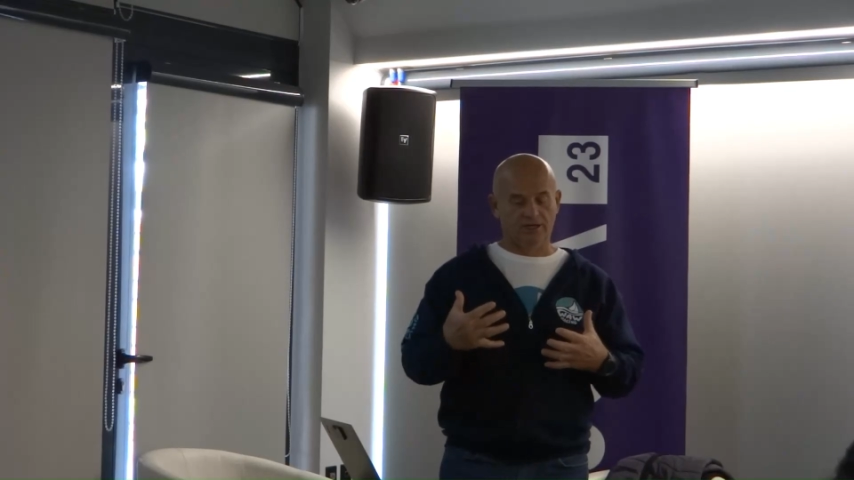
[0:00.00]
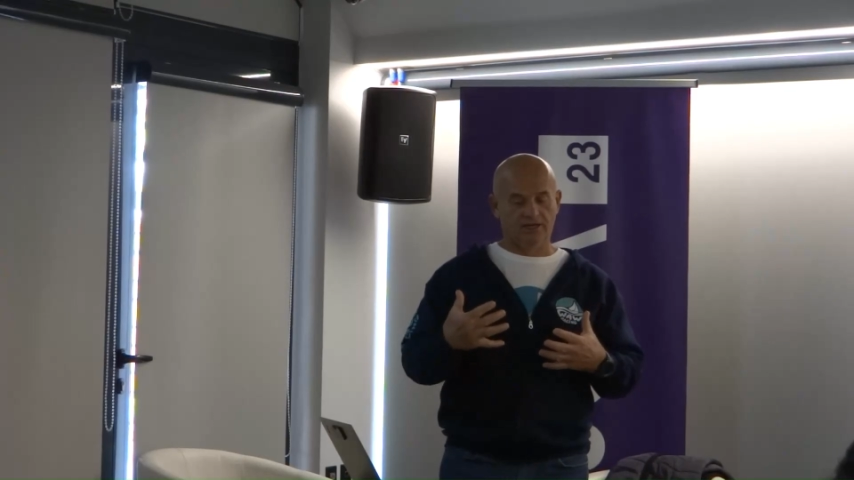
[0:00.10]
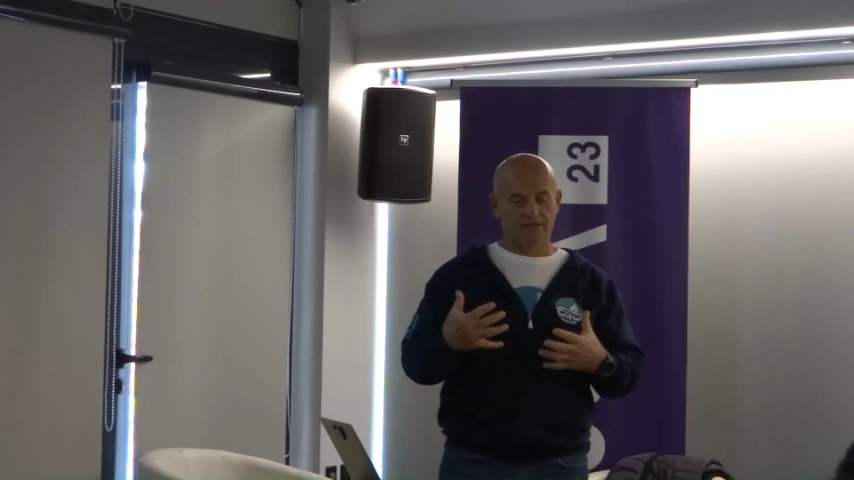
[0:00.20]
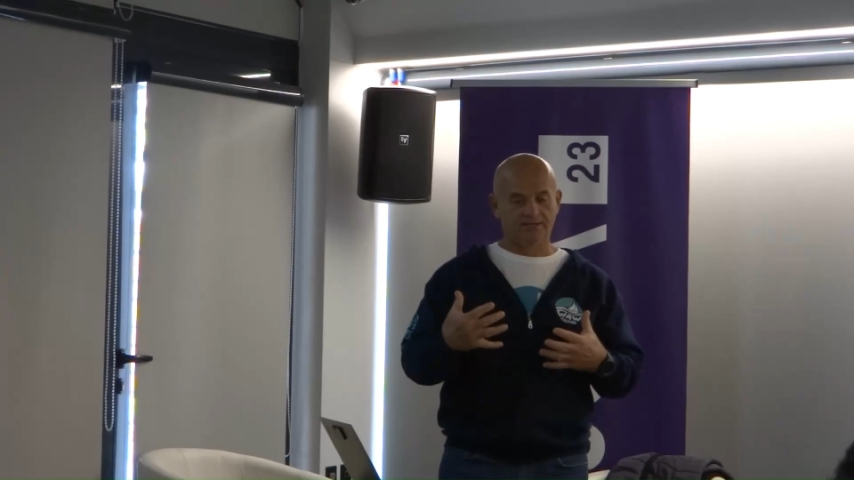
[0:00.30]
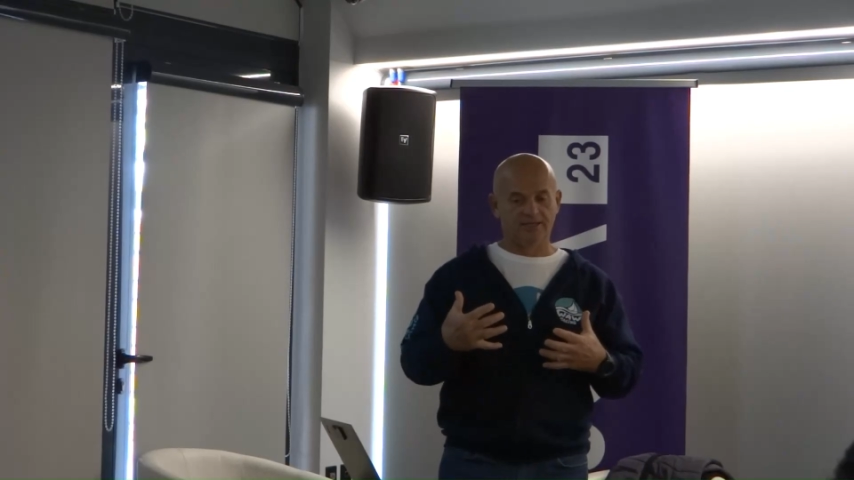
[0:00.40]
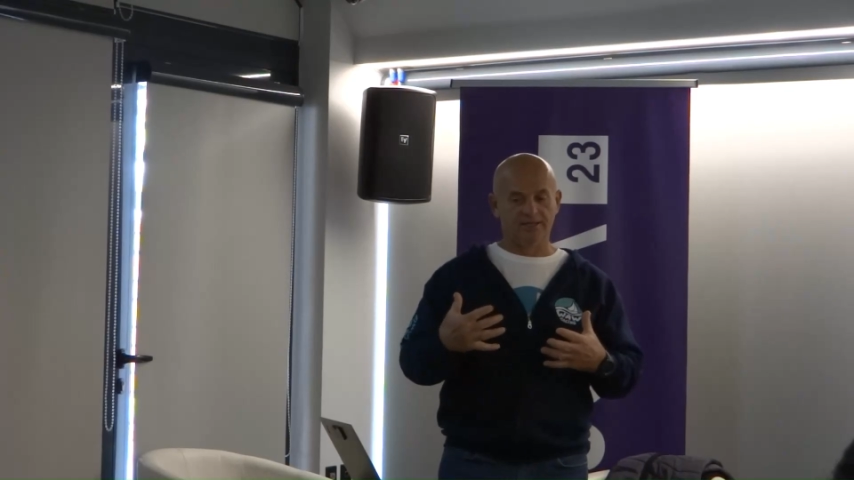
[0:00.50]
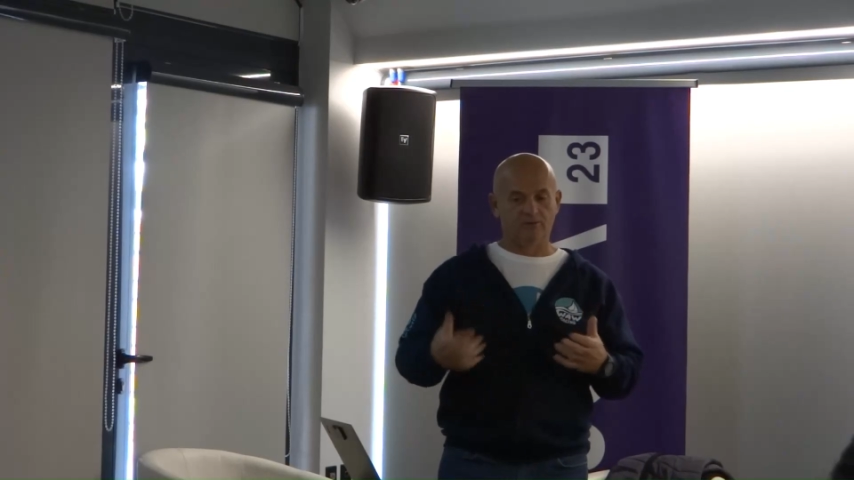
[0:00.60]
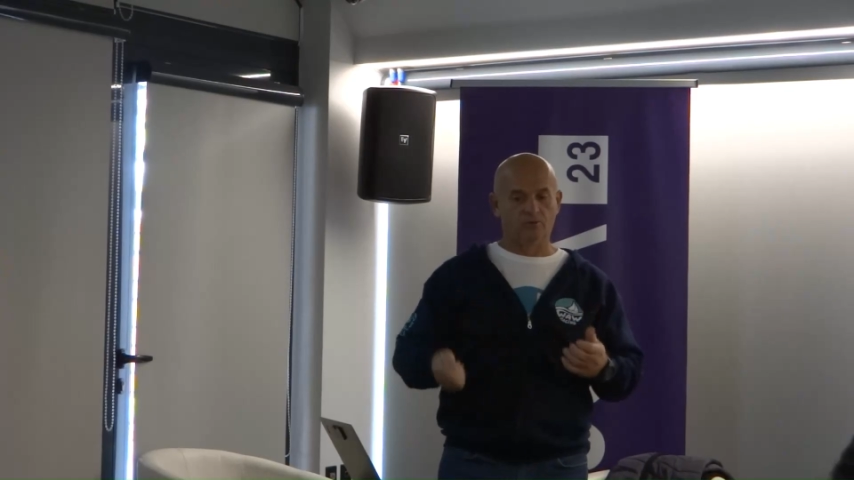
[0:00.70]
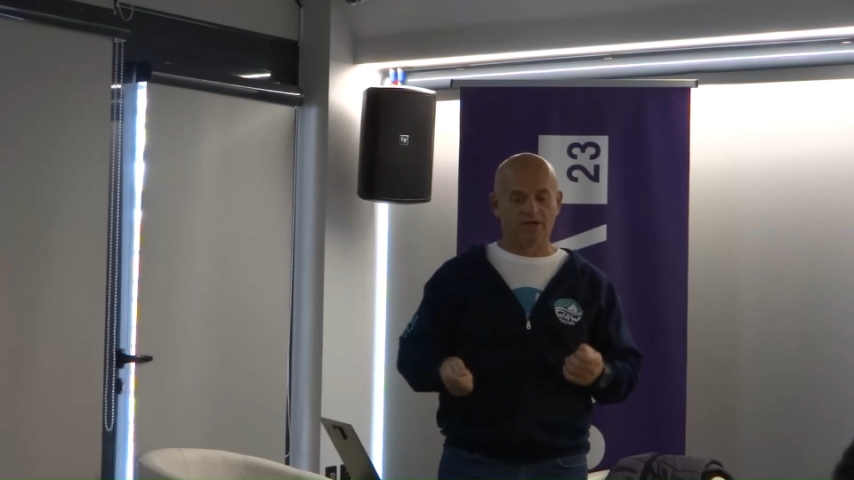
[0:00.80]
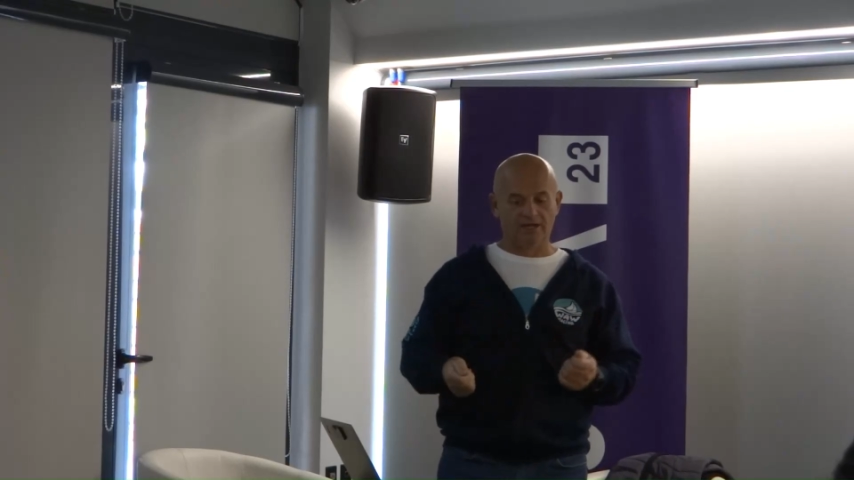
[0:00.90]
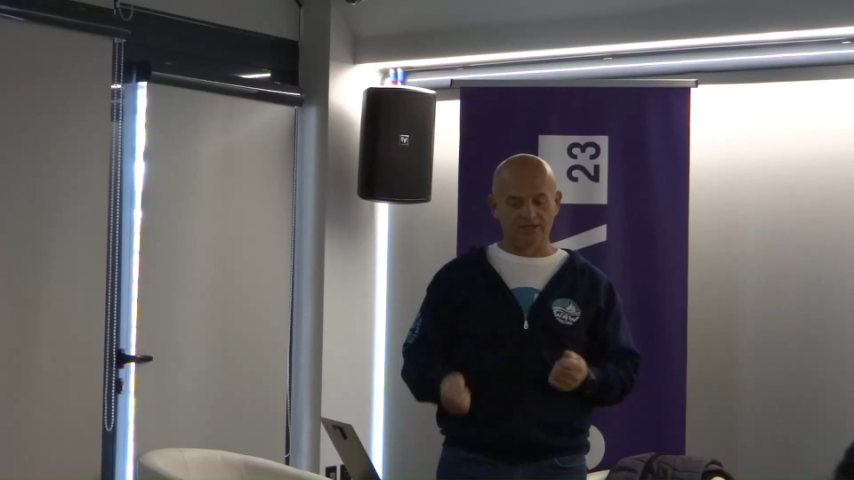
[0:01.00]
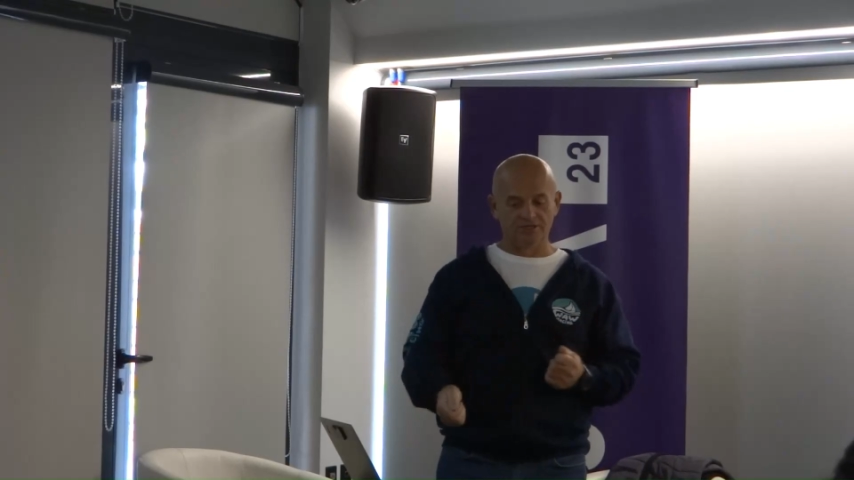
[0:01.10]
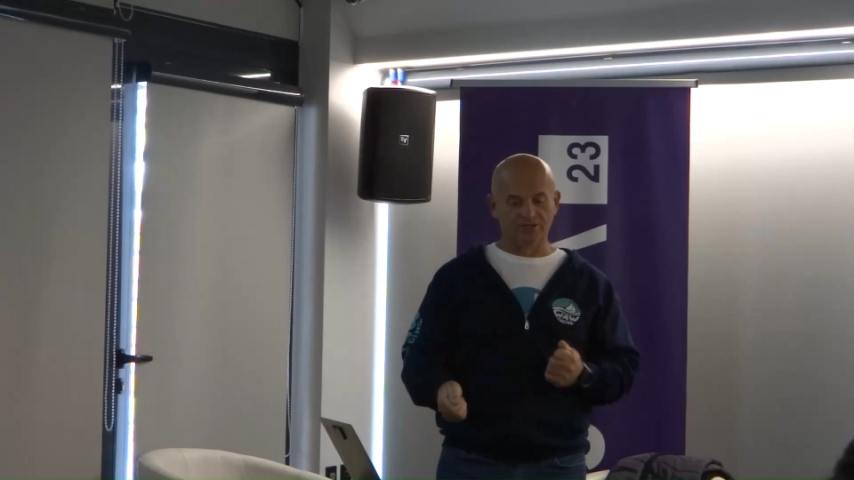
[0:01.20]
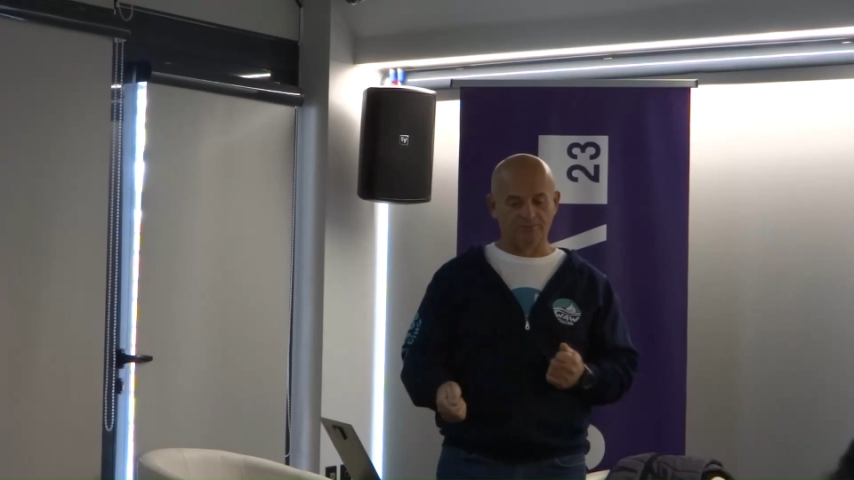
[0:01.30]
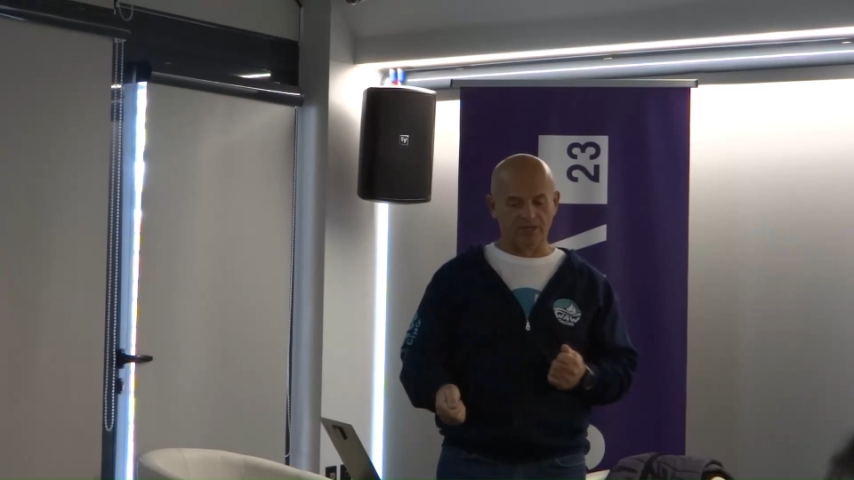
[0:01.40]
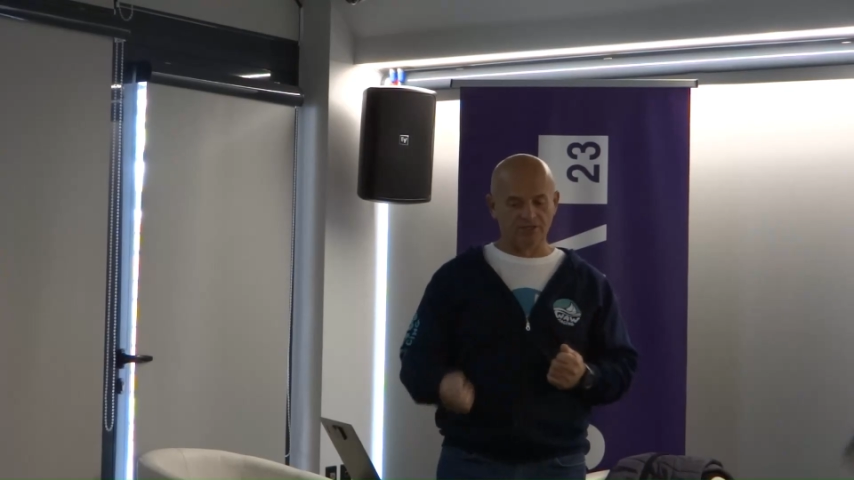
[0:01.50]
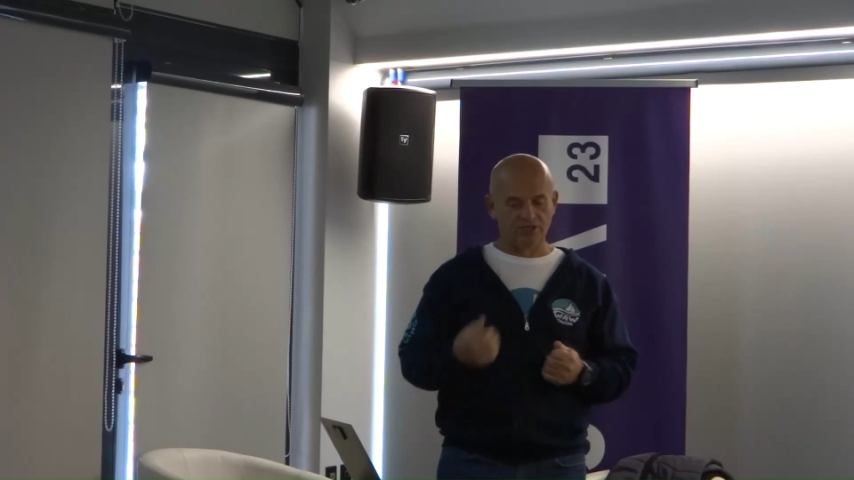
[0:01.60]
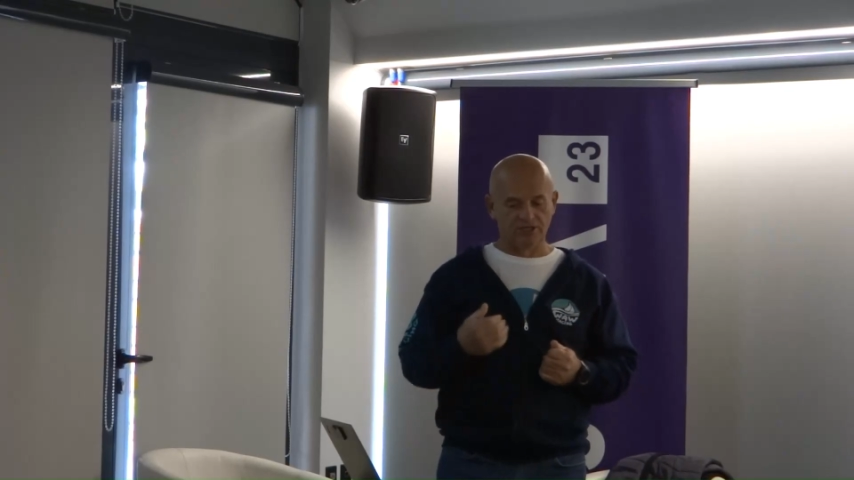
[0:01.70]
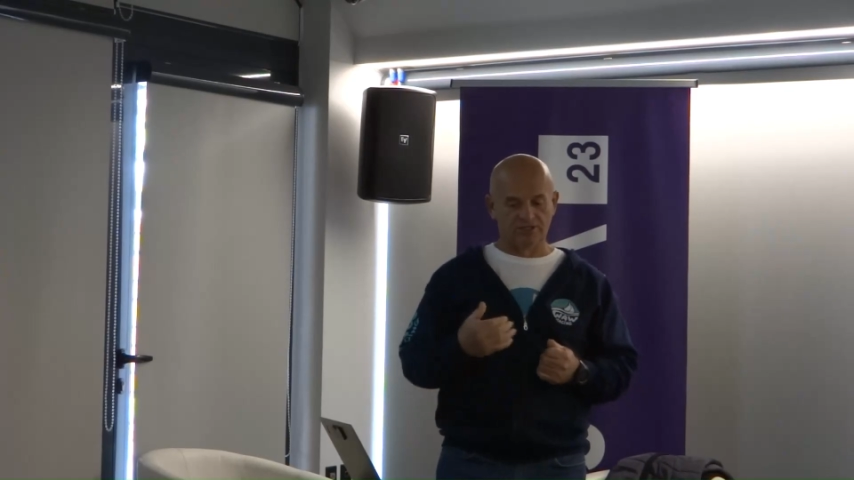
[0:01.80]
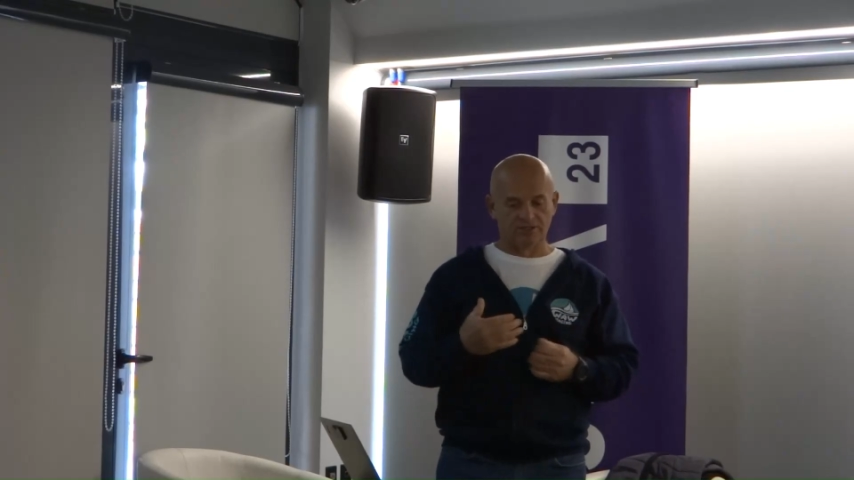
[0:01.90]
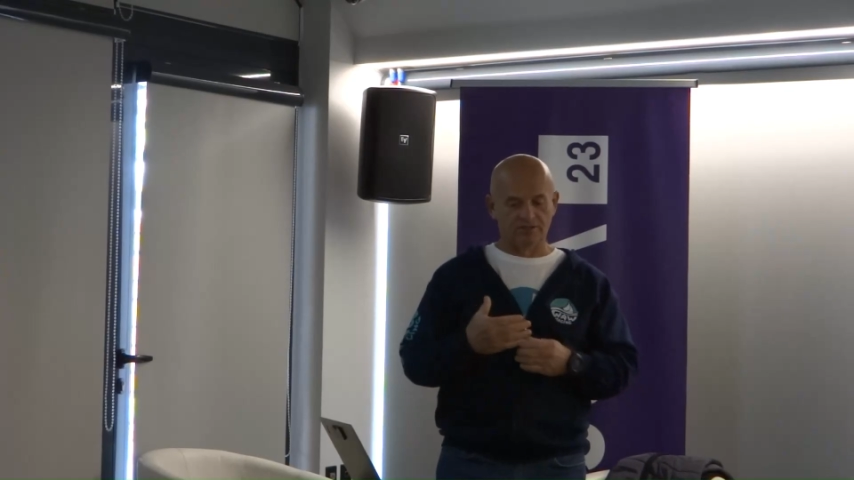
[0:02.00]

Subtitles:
let's say, when I ease the main sheet,